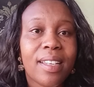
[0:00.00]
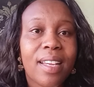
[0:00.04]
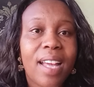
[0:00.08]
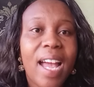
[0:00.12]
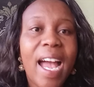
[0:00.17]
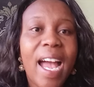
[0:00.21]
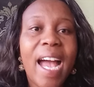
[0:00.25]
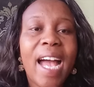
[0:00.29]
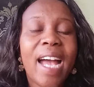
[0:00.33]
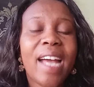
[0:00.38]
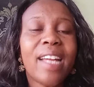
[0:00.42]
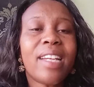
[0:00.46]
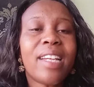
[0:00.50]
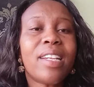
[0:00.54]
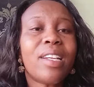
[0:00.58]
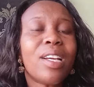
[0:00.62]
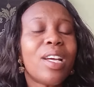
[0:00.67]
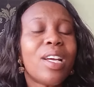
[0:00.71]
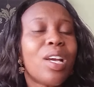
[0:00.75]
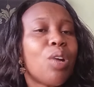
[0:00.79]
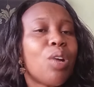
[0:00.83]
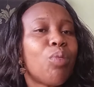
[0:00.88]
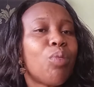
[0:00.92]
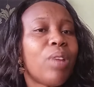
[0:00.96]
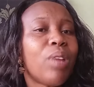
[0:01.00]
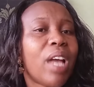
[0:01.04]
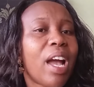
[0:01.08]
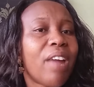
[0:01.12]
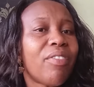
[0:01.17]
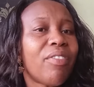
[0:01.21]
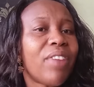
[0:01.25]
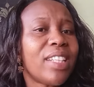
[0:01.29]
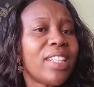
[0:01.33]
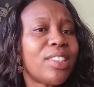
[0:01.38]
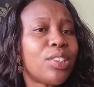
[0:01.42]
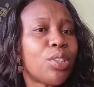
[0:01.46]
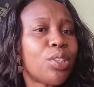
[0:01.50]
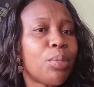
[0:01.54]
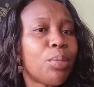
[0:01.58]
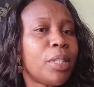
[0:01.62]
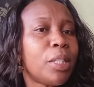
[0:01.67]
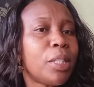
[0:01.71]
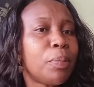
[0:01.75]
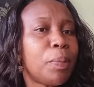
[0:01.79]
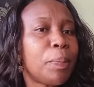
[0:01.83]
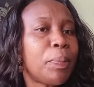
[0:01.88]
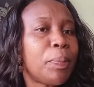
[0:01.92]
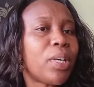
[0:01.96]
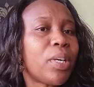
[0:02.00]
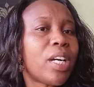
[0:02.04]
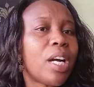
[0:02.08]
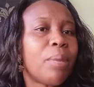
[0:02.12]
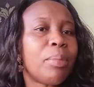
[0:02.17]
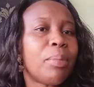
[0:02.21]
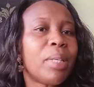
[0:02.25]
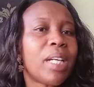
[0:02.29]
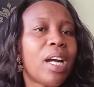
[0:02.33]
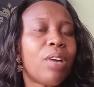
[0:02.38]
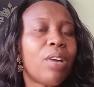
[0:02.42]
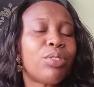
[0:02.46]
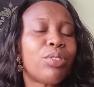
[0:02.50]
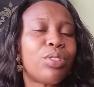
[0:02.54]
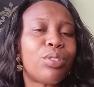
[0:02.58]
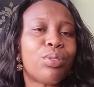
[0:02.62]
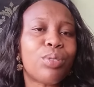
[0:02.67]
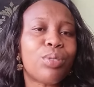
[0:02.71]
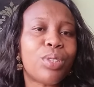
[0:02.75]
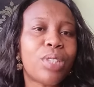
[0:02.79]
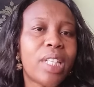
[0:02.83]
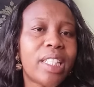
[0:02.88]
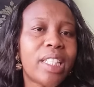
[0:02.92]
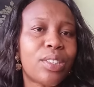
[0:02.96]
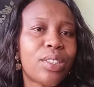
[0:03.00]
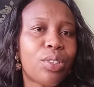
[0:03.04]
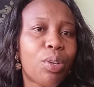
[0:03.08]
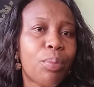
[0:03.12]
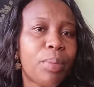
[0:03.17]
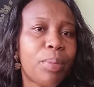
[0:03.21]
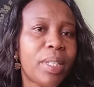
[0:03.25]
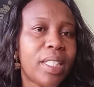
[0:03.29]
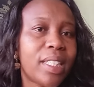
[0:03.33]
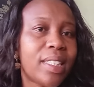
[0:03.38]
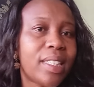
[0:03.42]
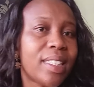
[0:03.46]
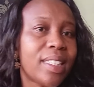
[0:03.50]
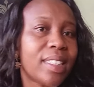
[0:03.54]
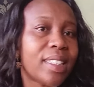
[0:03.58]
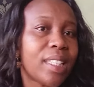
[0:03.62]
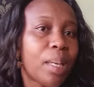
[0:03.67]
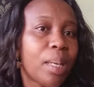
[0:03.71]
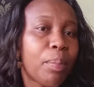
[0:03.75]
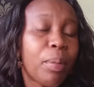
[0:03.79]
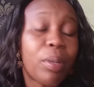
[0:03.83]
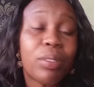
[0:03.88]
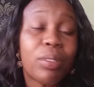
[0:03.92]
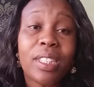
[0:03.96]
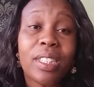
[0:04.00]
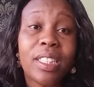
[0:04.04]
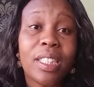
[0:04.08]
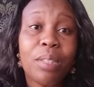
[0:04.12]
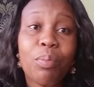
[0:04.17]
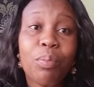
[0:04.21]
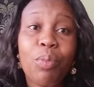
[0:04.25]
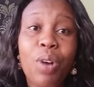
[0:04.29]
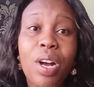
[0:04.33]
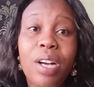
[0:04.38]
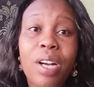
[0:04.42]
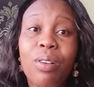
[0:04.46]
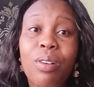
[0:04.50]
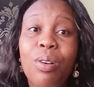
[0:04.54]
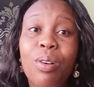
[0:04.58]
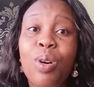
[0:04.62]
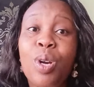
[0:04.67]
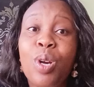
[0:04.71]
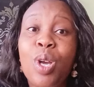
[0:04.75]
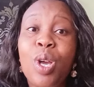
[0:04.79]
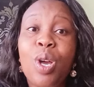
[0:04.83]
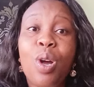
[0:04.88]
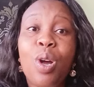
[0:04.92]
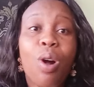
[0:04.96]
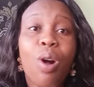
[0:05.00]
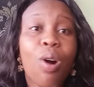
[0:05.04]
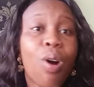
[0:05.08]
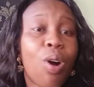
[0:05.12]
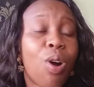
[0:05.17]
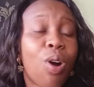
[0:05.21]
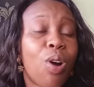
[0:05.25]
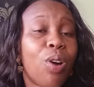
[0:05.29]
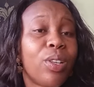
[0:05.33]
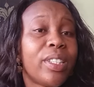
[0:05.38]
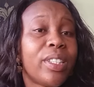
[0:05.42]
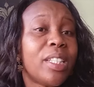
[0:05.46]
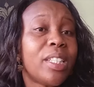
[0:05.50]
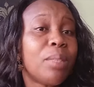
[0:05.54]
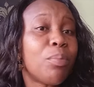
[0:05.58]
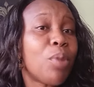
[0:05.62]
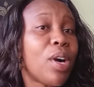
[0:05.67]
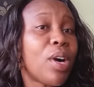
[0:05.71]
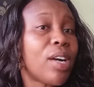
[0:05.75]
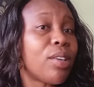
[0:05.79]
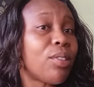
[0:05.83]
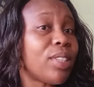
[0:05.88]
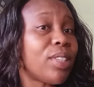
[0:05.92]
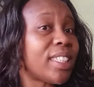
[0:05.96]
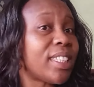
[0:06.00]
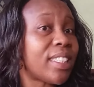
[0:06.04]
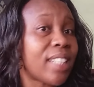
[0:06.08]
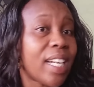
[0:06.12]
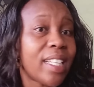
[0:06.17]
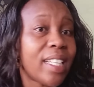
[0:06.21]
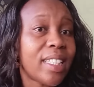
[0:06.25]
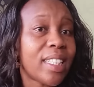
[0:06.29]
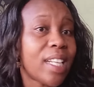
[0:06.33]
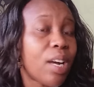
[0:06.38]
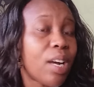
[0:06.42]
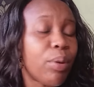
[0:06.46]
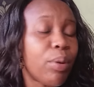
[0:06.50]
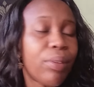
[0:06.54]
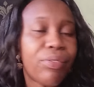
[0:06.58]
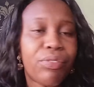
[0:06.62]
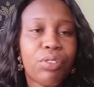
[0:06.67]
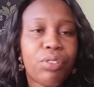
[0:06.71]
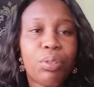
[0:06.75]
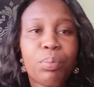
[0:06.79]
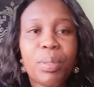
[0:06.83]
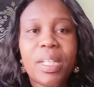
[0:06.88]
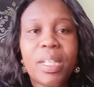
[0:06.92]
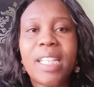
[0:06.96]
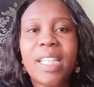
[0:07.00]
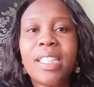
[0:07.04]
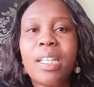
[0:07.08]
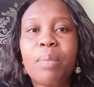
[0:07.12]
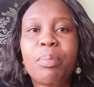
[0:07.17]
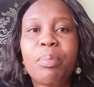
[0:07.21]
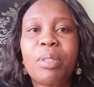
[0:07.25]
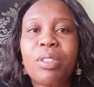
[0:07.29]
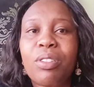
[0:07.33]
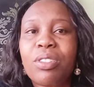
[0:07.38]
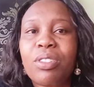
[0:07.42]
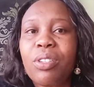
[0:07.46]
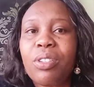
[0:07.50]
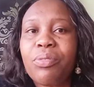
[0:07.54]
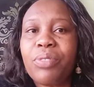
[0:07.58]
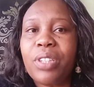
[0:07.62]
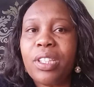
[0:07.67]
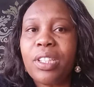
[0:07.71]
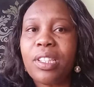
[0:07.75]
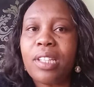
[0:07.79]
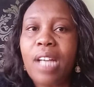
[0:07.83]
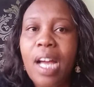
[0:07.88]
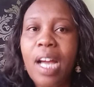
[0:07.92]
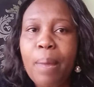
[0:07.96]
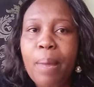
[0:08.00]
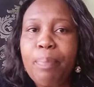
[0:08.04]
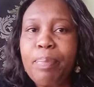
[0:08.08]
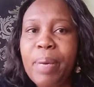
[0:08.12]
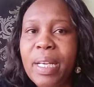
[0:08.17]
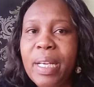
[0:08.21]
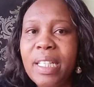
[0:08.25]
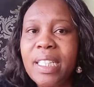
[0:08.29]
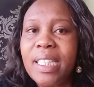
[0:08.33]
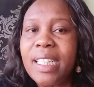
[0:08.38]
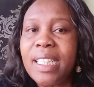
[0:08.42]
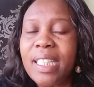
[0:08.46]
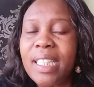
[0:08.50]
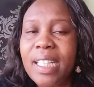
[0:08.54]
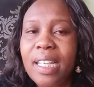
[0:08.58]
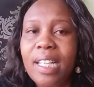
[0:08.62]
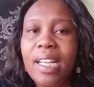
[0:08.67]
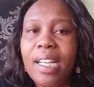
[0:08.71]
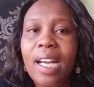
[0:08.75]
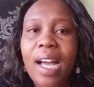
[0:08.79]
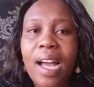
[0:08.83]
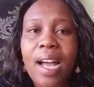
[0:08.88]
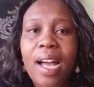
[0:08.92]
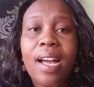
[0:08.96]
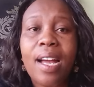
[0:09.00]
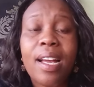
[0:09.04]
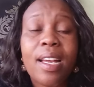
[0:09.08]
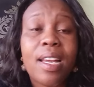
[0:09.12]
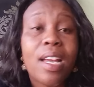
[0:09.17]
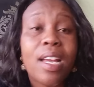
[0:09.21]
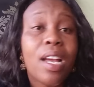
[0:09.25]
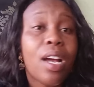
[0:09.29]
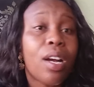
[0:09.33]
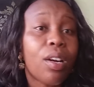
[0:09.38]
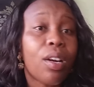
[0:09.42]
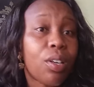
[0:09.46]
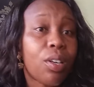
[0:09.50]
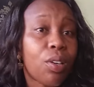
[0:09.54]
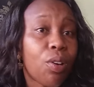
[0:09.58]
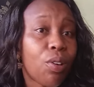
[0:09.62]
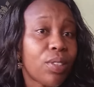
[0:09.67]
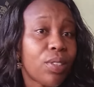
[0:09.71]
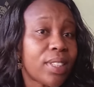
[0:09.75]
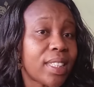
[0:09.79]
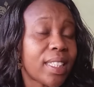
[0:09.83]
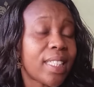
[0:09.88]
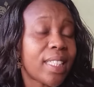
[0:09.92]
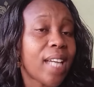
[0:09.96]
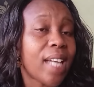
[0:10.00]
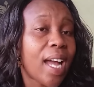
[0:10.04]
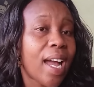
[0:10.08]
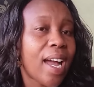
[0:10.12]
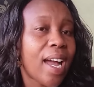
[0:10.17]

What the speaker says: And we have had so many people coming out to say so many things about Dim Mwango. Oh, Dim Mwango is running away from Kenya because of the pending court